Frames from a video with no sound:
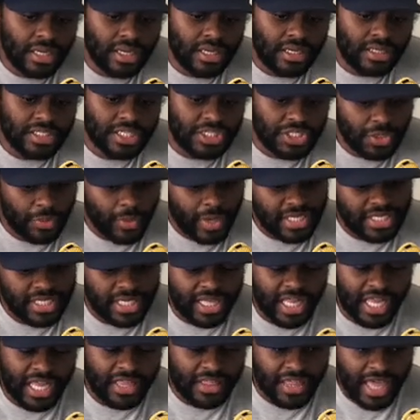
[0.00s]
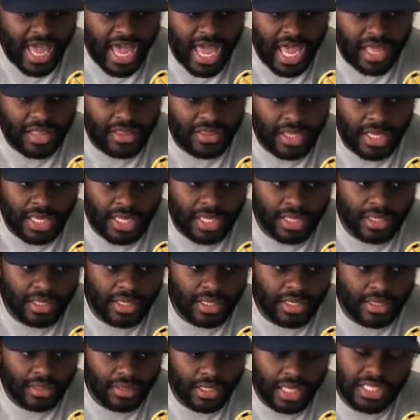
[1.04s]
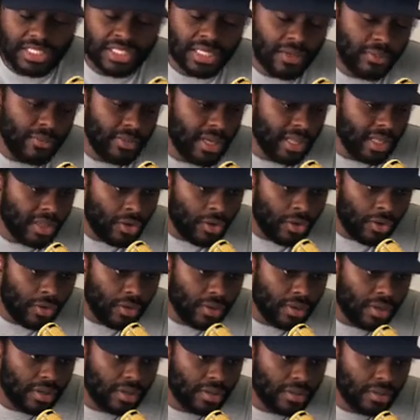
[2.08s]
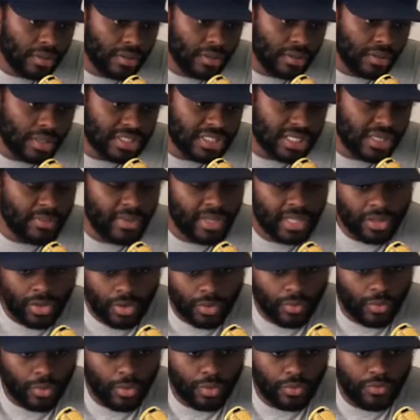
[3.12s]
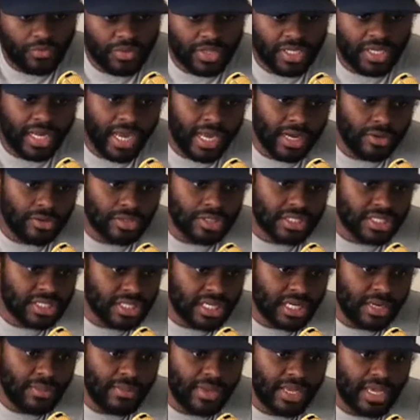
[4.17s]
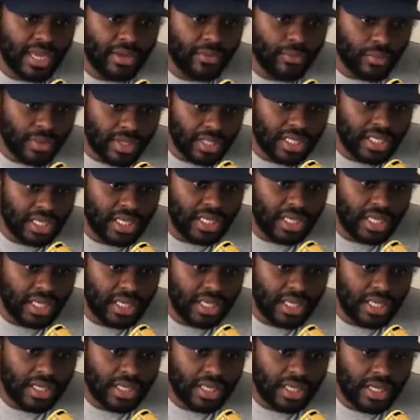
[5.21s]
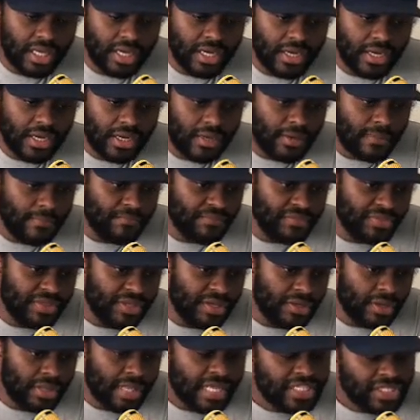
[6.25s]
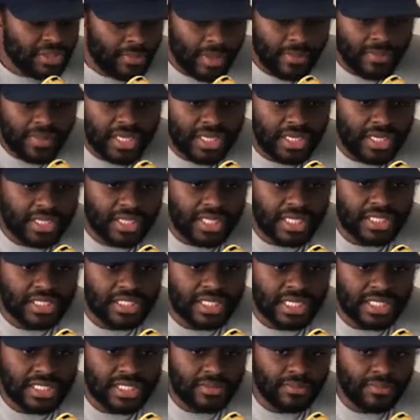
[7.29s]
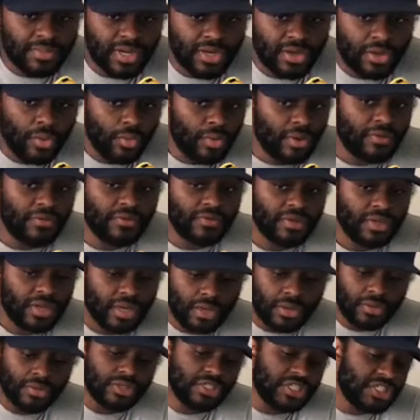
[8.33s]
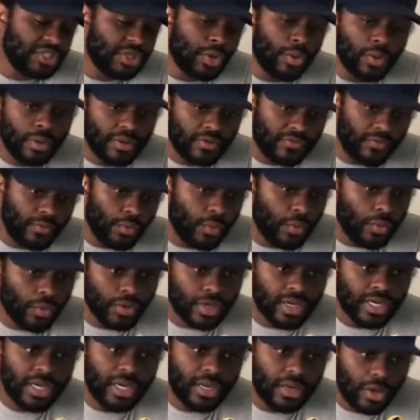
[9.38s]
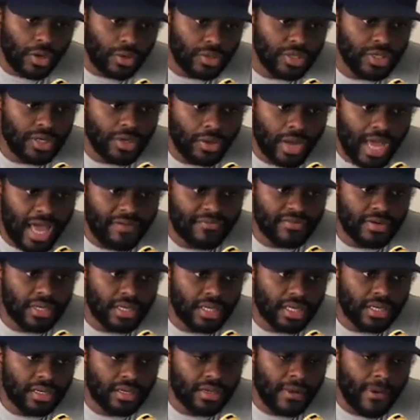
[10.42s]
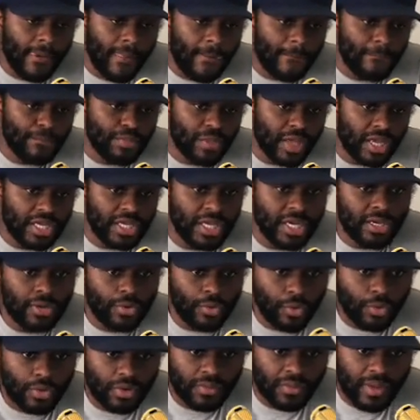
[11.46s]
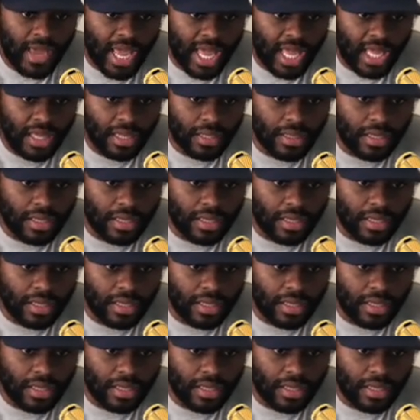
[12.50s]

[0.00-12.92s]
situation like that, then it's gonna be a long road for the Niners. It's gonna be a really you know, they still might be good this season, but going, you know, just going forward and, you know, having a young quarterback,